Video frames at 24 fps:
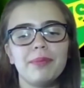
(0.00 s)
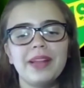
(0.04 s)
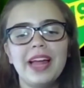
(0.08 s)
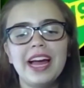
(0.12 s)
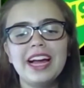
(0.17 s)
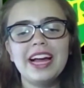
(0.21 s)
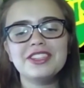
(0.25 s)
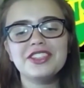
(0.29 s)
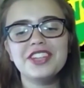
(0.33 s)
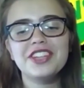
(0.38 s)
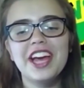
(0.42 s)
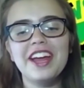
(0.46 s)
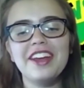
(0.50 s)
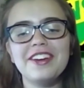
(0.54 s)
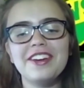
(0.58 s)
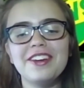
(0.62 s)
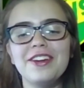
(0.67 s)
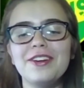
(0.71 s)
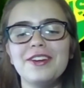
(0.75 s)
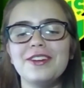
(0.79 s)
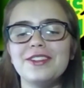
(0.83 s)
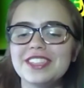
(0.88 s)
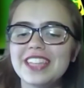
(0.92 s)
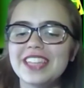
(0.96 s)
Blanchet
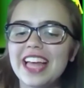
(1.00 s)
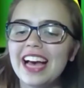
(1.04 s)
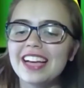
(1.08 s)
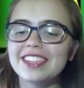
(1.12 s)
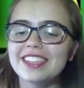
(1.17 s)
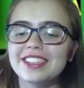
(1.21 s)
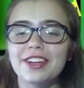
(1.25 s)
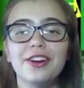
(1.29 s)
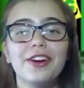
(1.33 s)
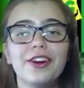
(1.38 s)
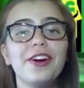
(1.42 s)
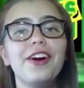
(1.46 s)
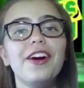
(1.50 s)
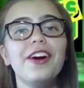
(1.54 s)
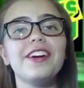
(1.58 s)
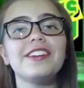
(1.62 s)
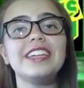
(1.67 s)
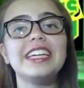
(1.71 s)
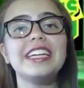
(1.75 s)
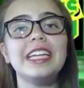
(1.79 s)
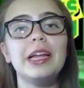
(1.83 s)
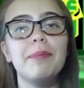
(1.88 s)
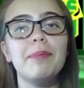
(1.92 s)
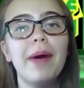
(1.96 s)
news that has
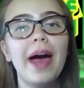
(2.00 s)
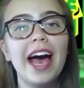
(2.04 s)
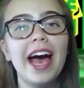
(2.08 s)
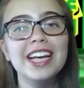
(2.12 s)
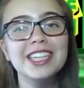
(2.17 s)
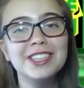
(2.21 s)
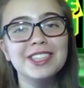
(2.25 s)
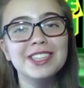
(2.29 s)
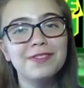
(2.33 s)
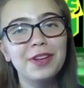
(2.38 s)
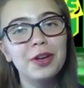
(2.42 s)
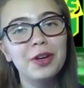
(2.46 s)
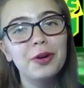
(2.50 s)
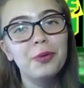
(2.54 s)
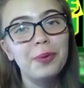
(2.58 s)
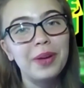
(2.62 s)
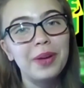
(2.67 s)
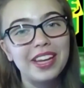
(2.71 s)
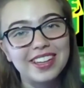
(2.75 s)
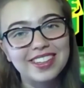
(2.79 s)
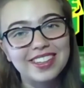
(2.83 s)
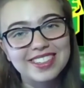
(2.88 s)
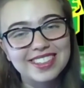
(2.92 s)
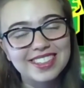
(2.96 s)
occurred in the past few
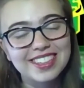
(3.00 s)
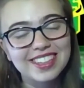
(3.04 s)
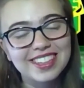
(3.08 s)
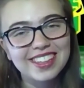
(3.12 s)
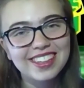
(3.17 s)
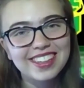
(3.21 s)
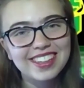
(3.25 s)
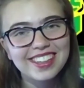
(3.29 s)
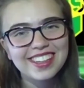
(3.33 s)
weeks.